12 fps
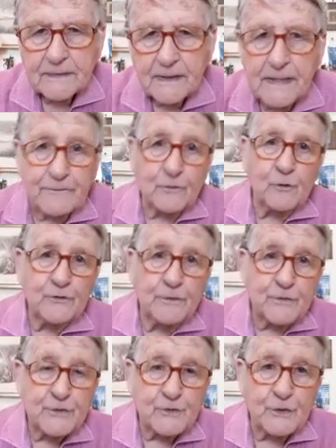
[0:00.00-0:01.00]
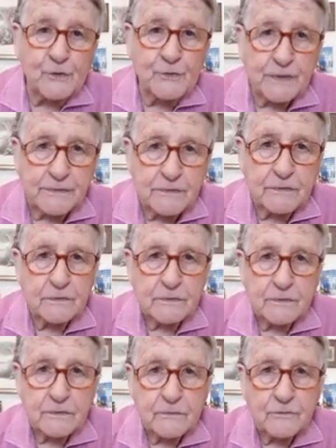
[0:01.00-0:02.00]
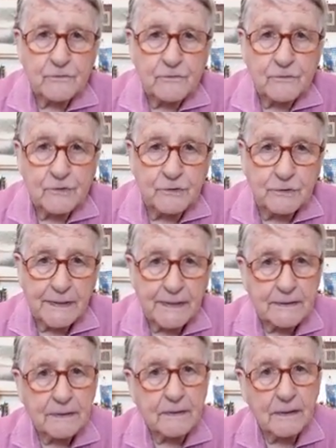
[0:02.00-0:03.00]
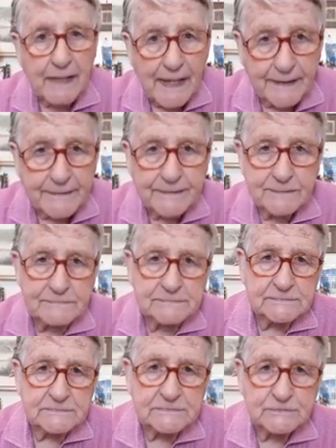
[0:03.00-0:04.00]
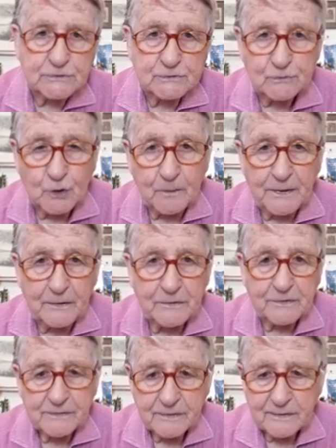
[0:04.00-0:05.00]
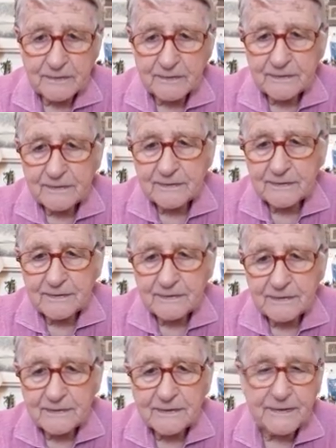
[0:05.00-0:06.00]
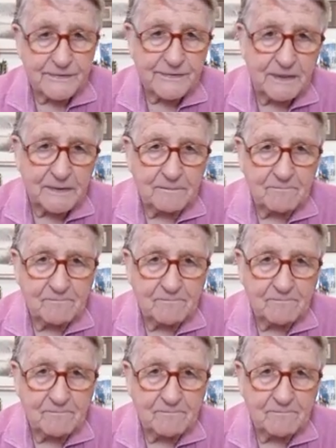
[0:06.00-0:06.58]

And of course it was true that Juliet let Romeo kiss her.